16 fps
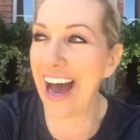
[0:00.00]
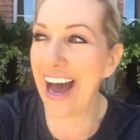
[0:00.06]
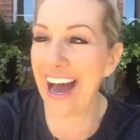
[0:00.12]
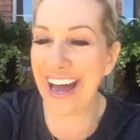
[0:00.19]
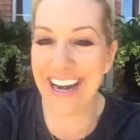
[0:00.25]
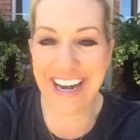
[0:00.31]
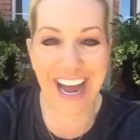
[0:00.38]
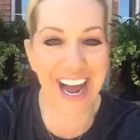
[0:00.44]

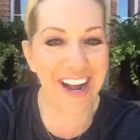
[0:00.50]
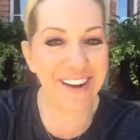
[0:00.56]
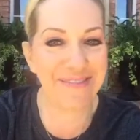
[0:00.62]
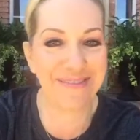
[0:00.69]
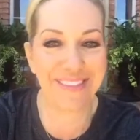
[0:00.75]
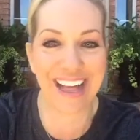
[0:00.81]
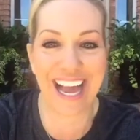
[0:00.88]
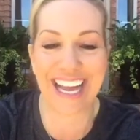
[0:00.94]
And I'm
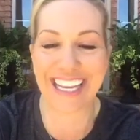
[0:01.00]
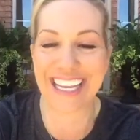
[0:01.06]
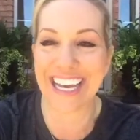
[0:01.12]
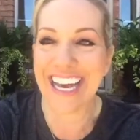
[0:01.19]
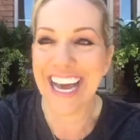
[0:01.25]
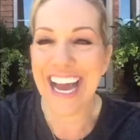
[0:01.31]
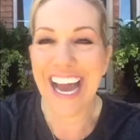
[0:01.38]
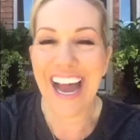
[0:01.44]
like,
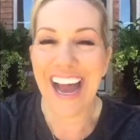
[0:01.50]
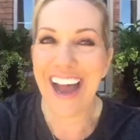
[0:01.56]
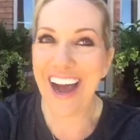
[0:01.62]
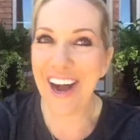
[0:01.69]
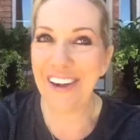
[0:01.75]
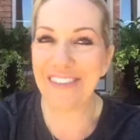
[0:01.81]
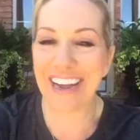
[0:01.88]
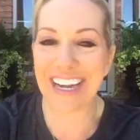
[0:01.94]

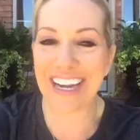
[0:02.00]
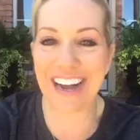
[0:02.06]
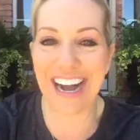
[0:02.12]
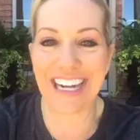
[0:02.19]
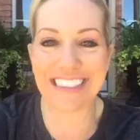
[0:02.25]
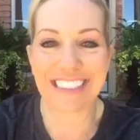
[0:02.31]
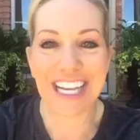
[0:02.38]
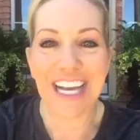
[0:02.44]
oh my
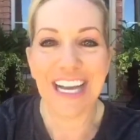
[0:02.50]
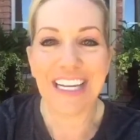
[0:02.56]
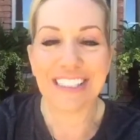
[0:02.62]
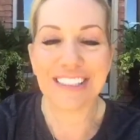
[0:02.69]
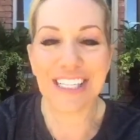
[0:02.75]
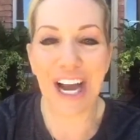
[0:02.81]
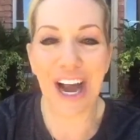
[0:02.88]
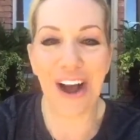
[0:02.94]
gosh.
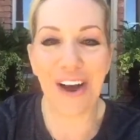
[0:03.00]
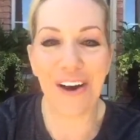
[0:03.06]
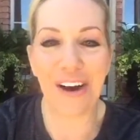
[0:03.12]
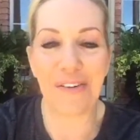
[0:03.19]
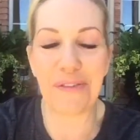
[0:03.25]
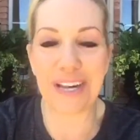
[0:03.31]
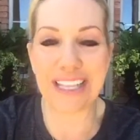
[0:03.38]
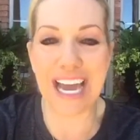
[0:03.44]
So
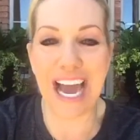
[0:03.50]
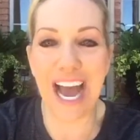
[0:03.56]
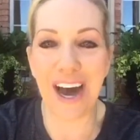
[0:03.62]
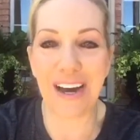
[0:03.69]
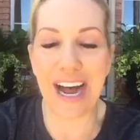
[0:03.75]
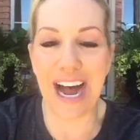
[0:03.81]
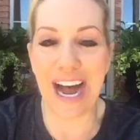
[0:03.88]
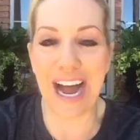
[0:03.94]

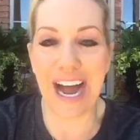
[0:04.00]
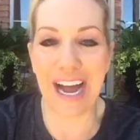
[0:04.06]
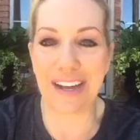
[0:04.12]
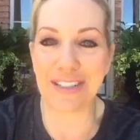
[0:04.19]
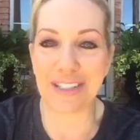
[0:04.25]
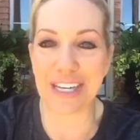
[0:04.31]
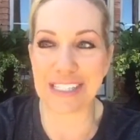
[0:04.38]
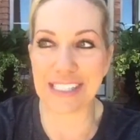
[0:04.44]

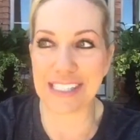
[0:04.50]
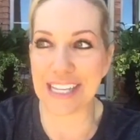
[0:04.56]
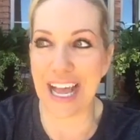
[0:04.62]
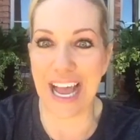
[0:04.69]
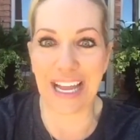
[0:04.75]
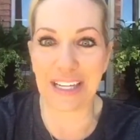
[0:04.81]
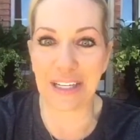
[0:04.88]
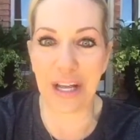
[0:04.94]
without just
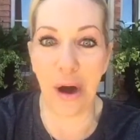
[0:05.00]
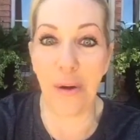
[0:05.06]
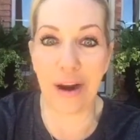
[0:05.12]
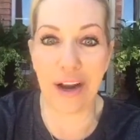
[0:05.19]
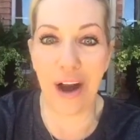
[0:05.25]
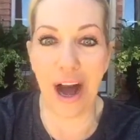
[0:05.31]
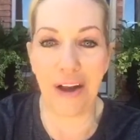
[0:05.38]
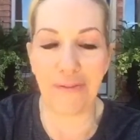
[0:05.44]
like
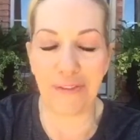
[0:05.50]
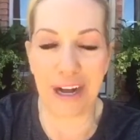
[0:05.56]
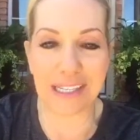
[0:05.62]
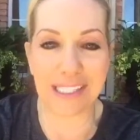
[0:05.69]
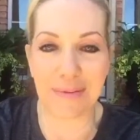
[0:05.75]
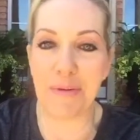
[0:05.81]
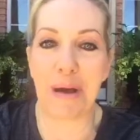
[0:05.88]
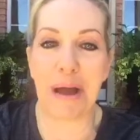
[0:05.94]
going off on
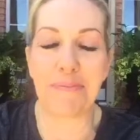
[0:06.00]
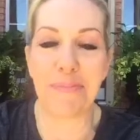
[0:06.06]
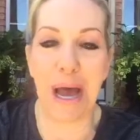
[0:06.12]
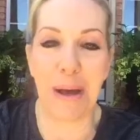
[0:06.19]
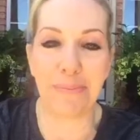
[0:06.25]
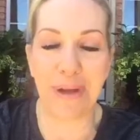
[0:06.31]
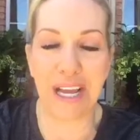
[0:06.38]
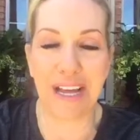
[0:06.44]
some of my
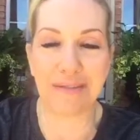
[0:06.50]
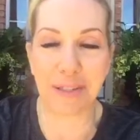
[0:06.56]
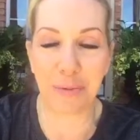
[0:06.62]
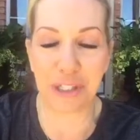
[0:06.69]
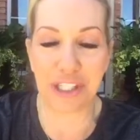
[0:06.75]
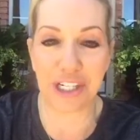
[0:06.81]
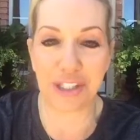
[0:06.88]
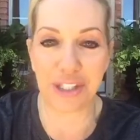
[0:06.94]
pet peeves,
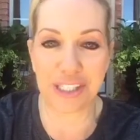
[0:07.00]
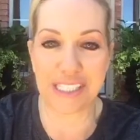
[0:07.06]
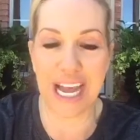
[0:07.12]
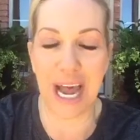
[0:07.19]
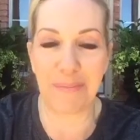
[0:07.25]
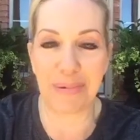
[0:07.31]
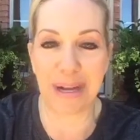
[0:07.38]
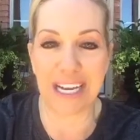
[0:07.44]
which had just
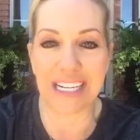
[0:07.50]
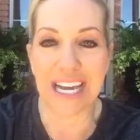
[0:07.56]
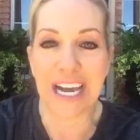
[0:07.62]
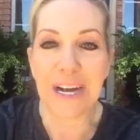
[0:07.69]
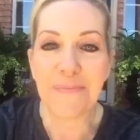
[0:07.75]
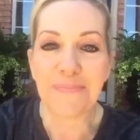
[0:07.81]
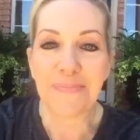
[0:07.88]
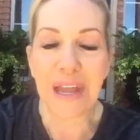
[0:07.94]
happened,
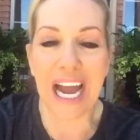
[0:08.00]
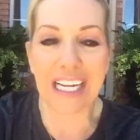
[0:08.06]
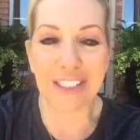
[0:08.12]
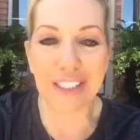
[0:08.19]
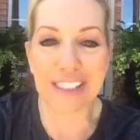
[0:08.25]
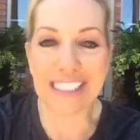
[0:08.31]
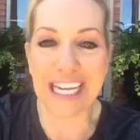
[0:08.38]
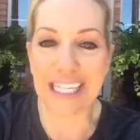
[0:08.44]
I
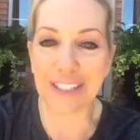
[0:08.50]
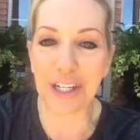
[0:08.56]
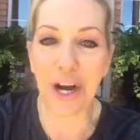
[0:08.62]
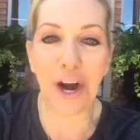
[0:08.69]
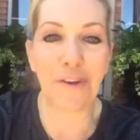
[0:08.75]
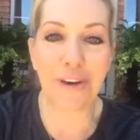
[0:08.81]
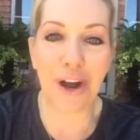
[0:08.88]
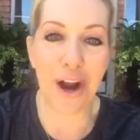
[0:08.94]
just said to
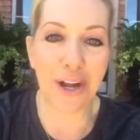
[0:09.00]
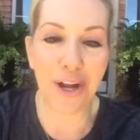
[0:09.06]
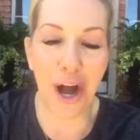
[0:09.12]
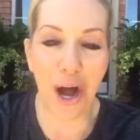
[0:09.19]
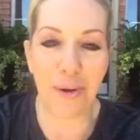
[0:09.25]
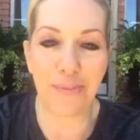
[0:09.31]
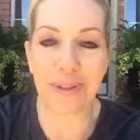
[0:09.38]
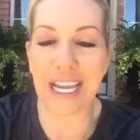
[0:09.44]
her very
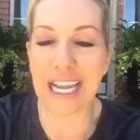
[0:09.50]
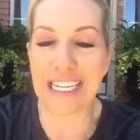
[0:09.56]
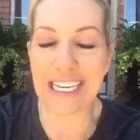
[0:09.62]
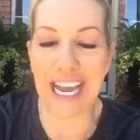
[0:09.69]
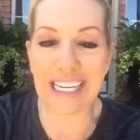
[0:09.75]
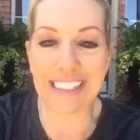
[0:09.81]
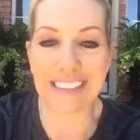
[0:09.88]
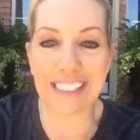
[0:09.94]
calmly and
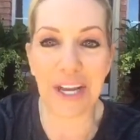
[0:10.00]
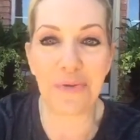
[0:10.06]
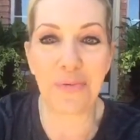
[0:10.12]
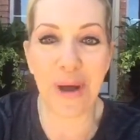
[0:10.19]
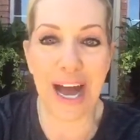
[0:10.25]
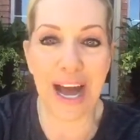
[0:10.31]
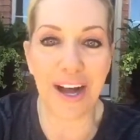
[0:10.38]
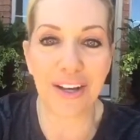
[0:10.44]
nicely,
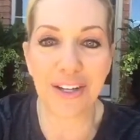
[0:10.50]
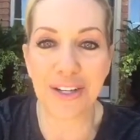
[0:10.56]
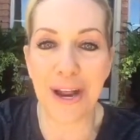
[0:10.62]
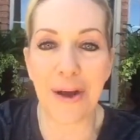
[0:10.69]
well,